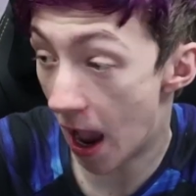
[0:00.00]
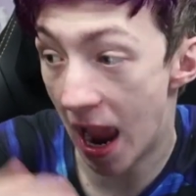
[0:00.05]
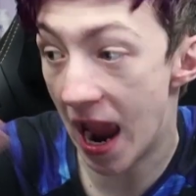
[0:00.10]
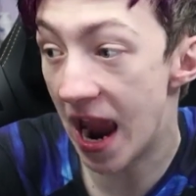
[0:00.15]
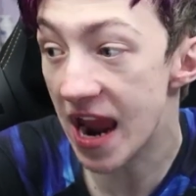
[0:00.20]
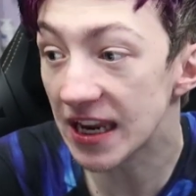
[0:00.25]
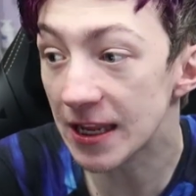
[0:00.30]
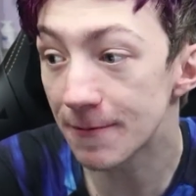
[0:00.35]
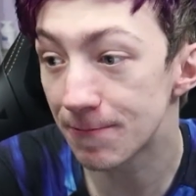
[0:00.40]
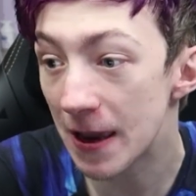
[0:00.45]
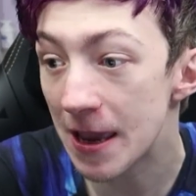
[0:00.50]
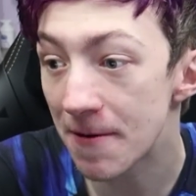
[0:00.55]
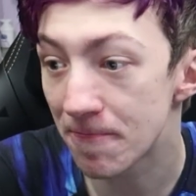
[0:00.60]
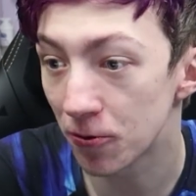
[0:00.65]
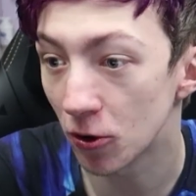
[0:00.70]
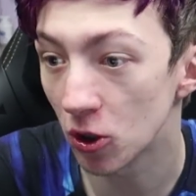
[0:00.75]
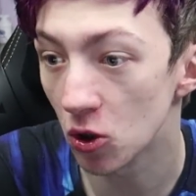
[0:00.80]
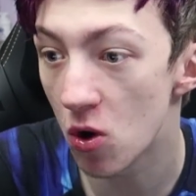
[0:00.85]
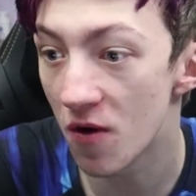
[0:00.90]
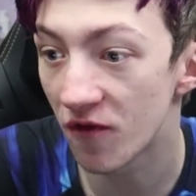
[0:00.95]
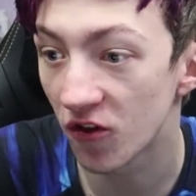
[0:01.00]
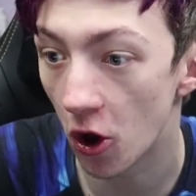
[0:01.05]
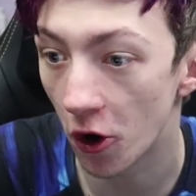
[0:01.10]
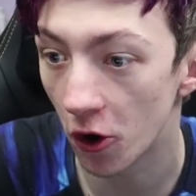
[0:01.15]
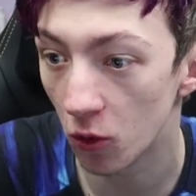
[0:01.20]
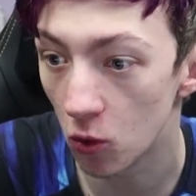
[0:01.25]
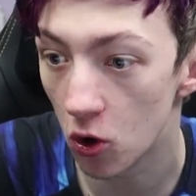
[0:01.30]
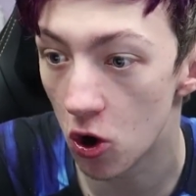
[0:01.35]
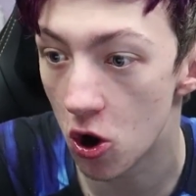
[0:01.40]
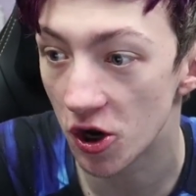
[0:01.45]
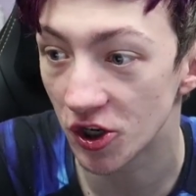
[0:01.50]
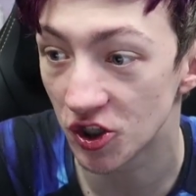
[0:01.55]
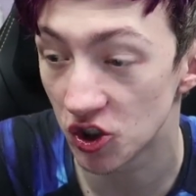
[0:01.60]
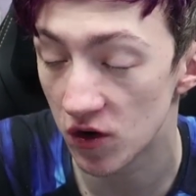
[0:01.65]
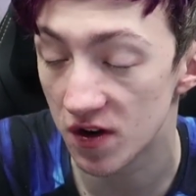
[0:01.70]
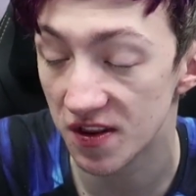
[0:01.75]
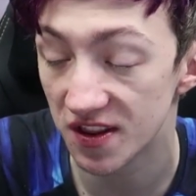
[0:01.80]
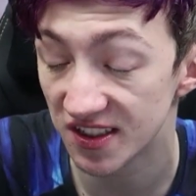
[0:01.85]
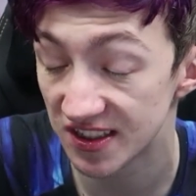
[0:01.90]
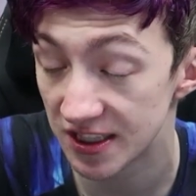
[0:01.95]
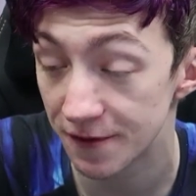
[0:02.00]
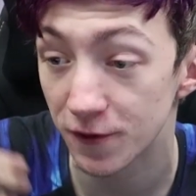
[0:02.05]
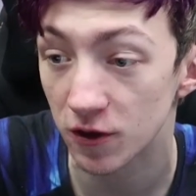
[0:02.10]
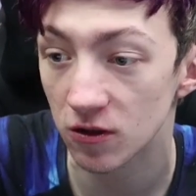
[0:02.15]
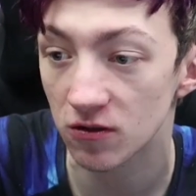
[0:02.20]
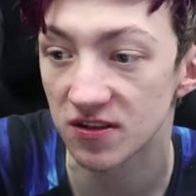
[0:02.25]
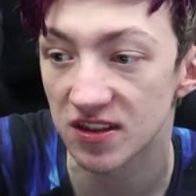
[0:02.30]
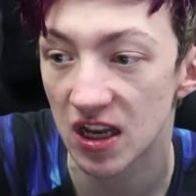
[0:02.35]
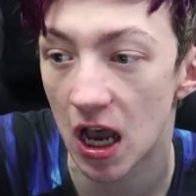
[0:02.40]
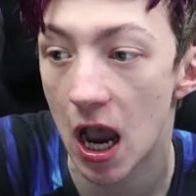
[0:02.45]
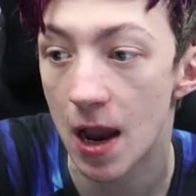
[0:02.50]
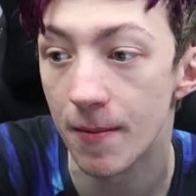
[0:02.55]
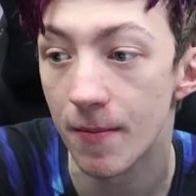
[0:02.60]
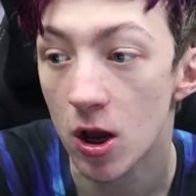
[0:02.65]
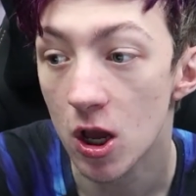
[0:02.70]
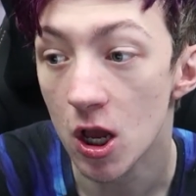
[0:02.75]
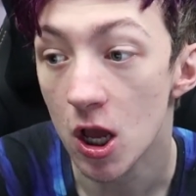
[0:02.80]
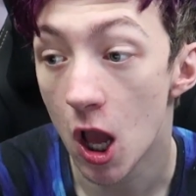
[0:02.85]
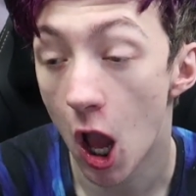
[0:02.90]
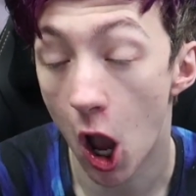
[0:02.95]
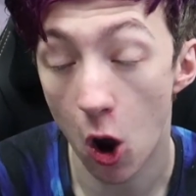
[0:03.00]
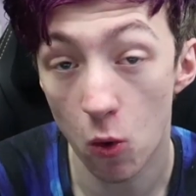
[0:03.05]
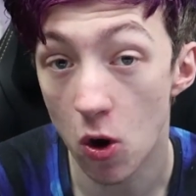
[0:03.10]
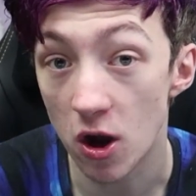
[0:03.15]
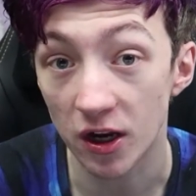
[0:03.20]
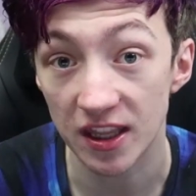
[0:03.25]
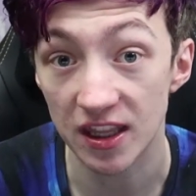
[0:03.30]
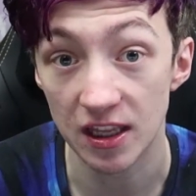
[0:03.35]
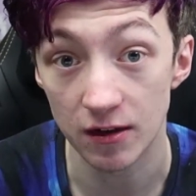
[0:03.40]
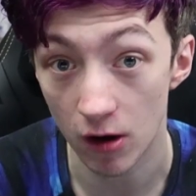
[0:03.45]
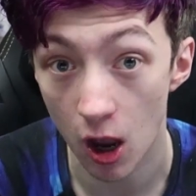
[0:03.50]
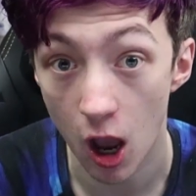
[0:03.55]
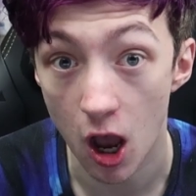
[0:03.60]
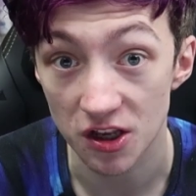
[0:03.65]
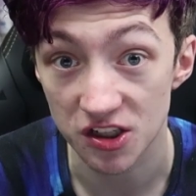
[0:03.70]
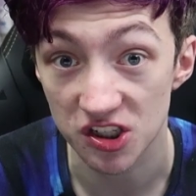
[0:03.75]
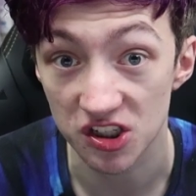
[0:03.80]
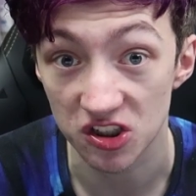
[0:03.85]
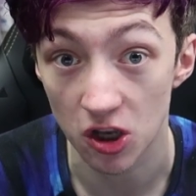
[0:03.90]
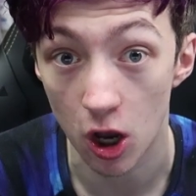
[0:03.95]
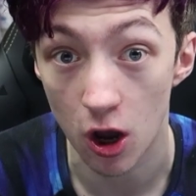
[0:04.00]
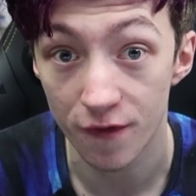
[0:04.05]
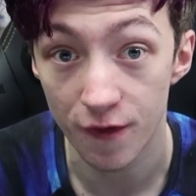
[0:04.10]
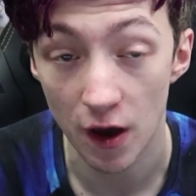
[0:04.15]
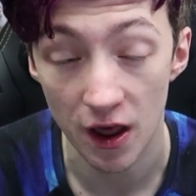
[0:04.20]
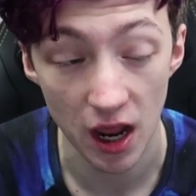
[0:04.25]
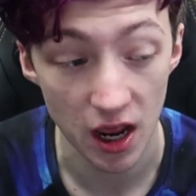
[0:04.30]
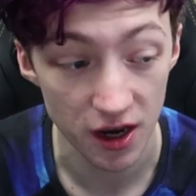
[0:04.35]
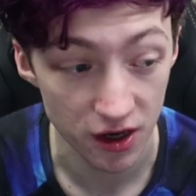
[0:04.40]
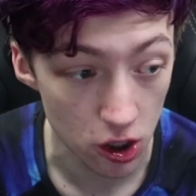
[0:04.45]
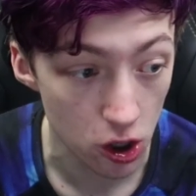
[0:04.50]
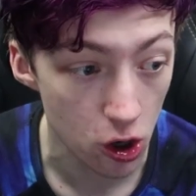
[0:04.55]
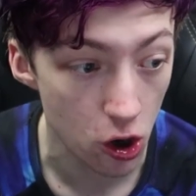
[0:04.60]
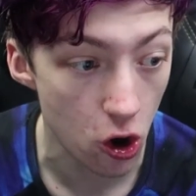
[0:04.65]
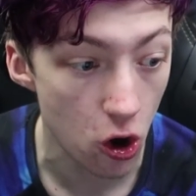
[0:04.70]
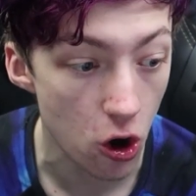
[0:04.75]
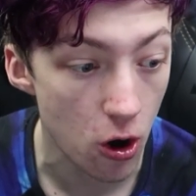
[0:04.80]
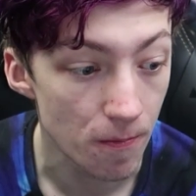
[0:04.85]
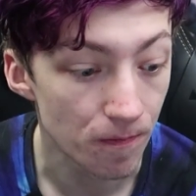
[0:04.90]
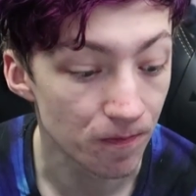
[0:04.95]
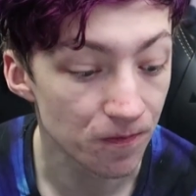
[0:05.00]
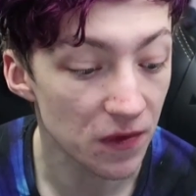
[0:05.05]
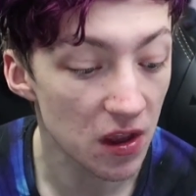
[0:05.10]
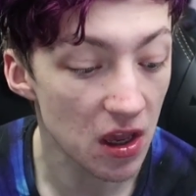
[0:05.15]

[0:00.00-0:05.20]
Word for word: Any people who have got to work during this difficult time are working their asses off. And I know